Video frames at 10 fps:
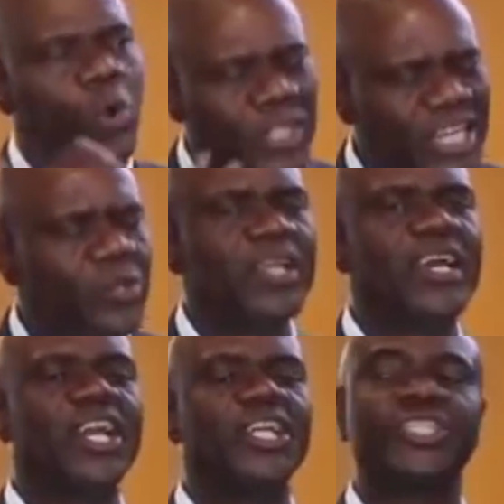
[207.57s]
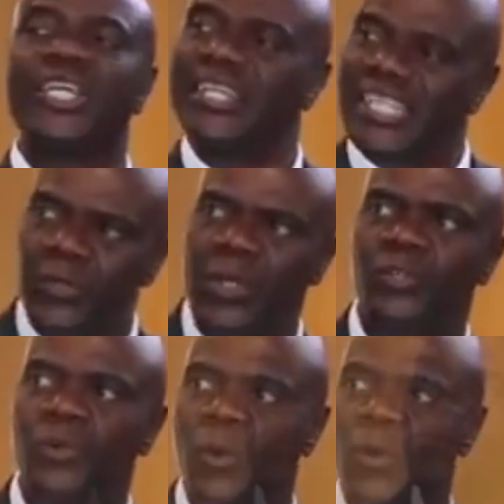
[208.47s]
Continental integration is the way
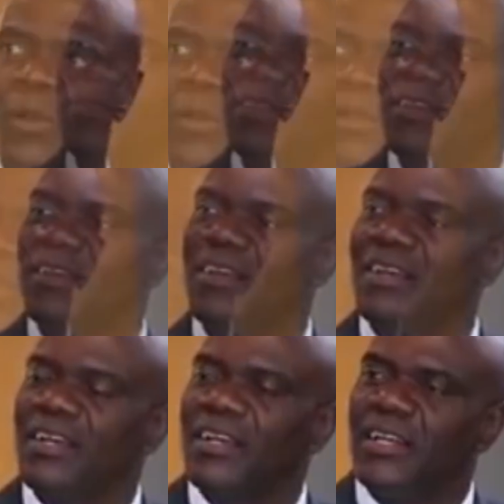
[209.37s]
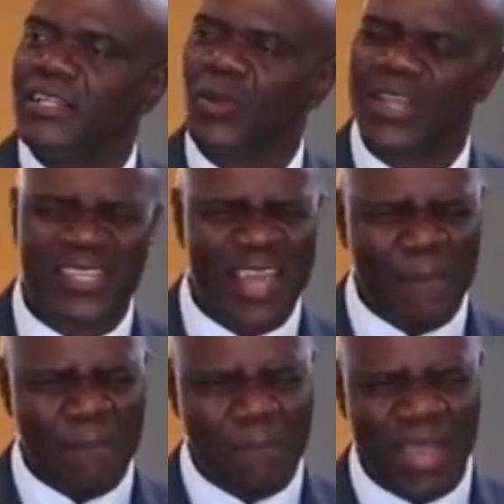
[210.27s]
to go. So they're
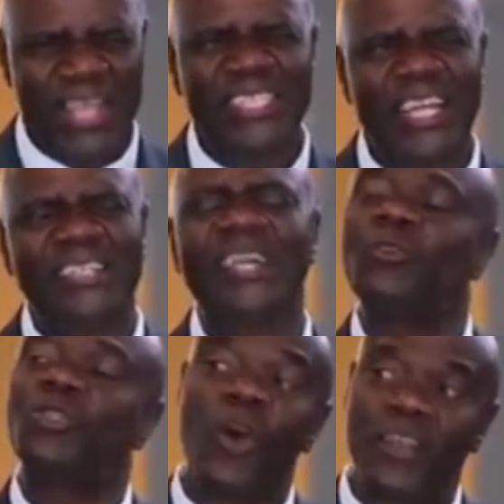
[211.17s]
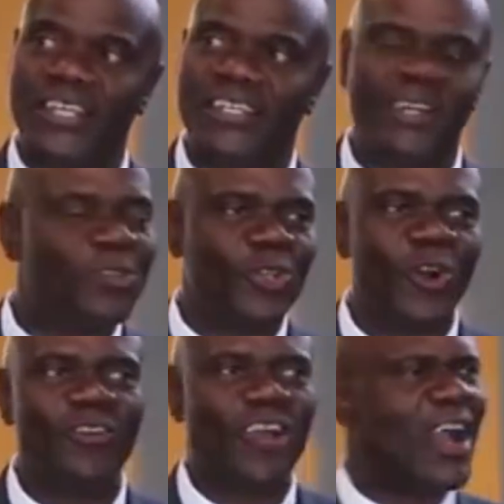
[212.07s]
major. They will talk it. They will
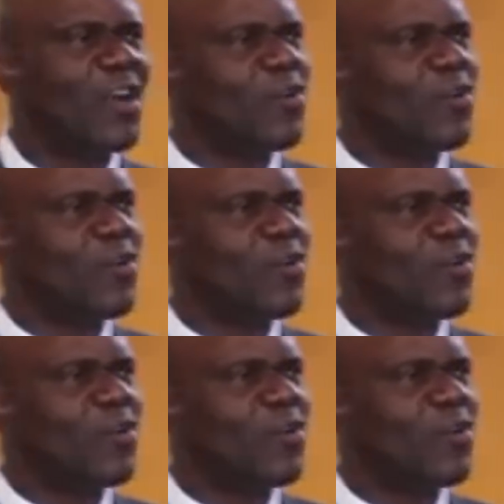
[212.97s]
talk.